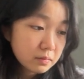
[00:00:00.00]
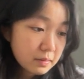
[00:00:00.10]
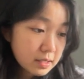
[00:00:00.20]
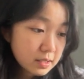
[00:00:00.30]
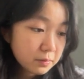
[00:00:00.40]

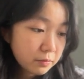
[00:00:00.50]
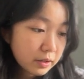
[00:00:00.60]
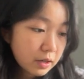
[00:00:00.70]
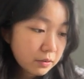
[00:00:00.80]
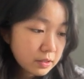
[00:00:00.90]
messed up
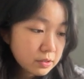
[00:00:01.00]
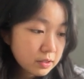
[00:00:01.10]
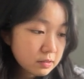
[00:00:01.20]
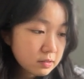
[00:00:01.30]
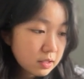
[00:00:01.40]
right now. As you
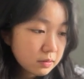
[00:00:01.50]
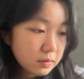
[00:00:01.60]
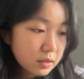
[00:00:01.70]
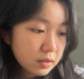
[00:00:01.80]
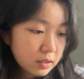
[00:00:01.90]
can see,
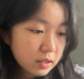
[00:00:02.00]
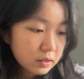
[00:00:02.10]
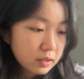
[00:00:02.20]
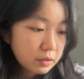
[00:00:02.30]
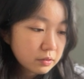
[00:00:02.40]

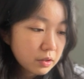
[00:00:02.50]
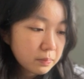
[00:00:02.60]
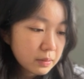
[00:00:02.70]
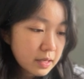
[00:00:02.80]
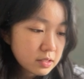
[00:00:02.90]
they're
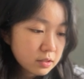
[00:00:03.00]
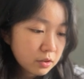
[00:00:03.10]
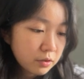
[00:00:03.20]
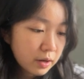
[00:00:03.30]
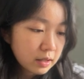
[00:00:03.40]
not
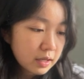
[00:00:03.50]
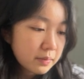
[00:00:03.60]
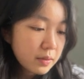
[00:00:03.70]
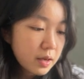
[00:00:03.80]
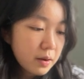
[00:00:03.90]
placed
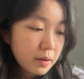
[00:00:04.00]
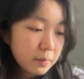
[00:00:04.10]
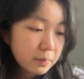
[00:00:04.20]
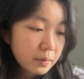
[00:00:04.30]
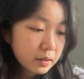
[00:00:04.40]
correctly,
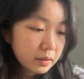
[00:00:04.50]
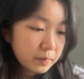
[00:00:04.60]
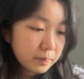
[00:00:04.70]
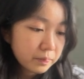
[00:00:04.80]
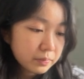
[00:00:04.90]

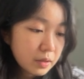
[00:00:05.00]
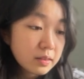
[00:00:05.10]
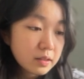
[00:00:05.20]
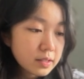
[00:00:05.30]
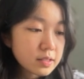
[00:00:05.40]
but I
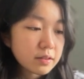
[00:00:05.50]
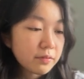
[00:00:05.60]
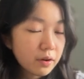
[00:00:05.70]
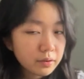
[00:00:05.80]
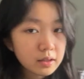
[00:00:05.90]
think this is a
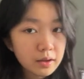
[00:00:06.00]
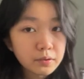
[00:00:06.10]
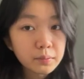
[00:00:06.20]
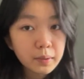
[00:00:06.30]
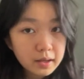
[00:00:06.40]
very
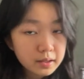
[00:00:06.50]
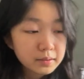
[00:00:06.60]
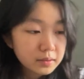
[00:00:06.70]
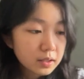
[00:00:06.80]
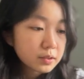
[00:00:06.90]
clever way.
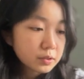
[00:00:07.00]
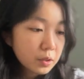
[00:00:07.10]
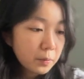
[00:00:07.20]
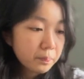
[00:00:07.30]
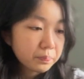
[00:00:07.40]

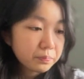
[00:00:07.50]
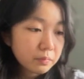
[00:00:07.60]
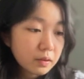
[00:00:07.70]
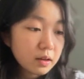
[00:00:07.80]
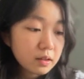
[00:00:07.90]
So
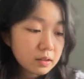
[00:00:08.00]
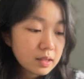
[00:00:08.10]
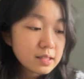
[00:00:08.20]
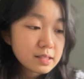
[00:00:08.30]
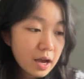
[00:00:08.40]

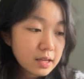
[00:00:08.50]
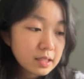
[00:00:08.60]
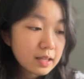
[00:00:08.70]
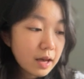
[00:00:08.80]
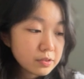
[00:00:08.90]
this
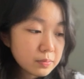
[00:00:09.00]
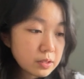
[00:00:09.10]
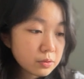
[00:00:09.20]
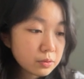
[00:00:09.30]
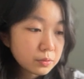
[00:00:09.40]
task allows
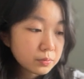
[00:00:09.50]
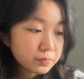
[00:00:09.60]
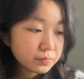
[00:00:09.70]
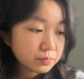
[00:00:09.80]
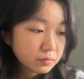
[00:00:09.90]
me to,
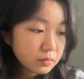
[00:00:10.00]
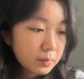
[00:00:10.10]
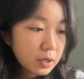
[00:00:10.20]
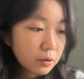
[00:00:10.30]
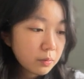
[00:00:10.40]

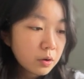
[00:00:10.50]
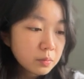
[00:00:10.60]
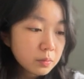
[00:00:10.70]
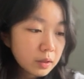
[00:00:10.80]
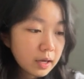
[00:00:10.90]
let me go
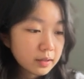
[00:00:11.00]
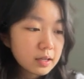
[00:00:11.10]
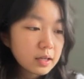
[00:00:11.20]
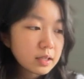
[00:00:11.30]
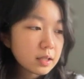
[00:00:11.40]

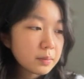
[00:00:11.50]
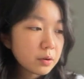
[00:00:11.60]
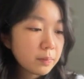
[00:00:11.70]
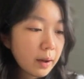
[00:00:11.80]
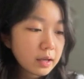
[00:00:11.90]

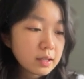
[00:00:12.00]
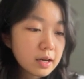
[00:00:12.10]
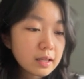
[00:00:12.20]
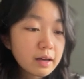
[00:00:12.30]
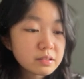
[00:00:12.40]
back,
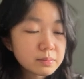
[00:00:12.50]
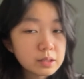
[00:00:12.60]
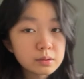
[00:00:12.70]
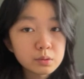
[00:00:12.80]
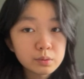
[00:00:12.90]
allows
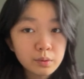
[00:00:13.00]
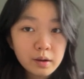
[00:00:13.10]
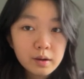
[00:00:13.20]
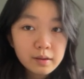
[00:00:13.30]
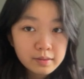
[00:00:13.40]
me to
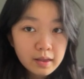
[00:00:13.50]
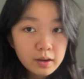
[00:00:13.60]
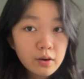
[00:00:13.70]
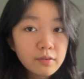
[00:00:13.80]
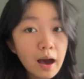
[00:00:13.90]

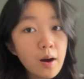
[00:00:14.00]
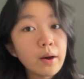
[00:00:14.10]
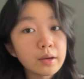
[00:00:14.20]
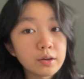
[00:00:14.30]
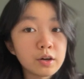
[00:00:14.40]
think of how
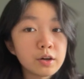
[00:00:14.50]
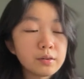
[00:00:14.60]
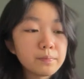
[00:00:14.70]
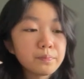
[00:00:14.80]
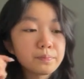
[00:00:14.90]
I could